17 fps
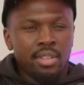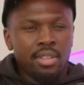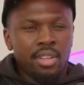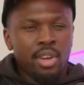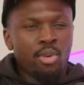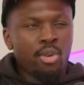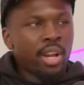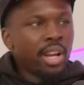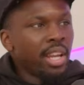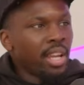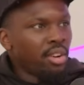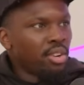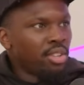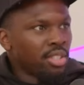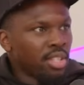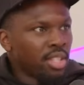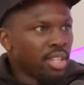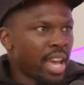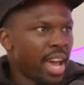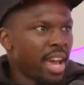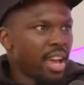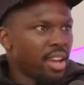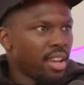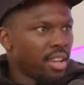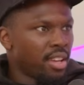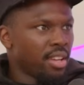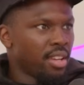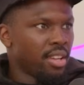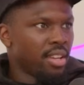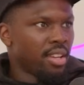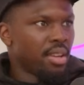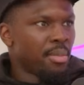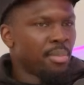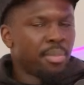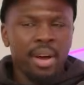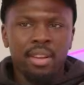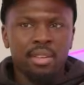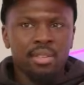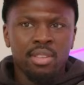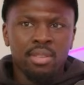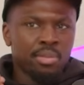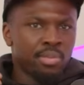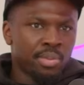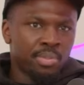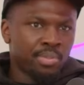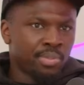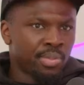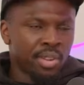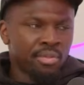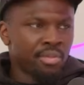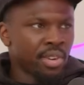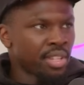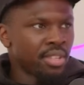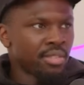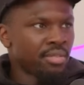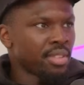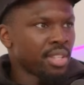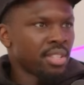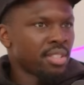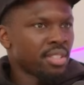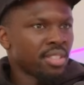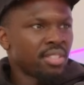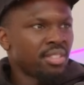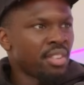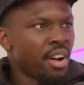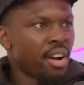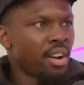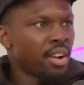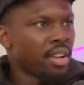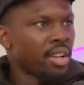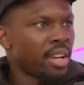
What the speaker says: they'll cling on to that, but the rest of it is just dark.